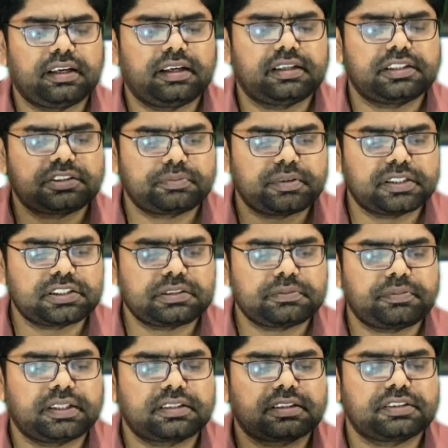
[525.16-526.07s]
a
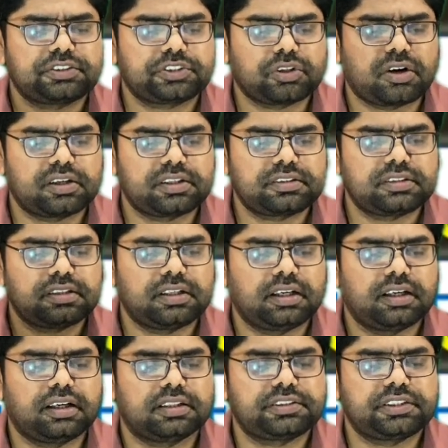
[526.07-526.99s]
specific short
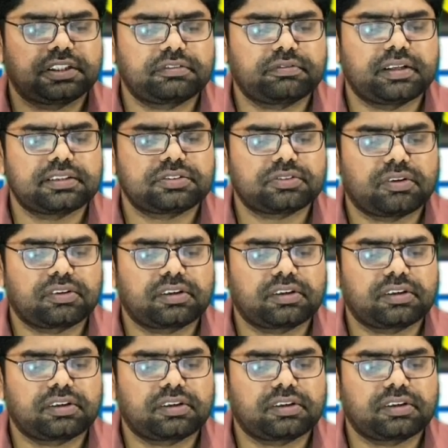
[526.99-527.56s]
sequence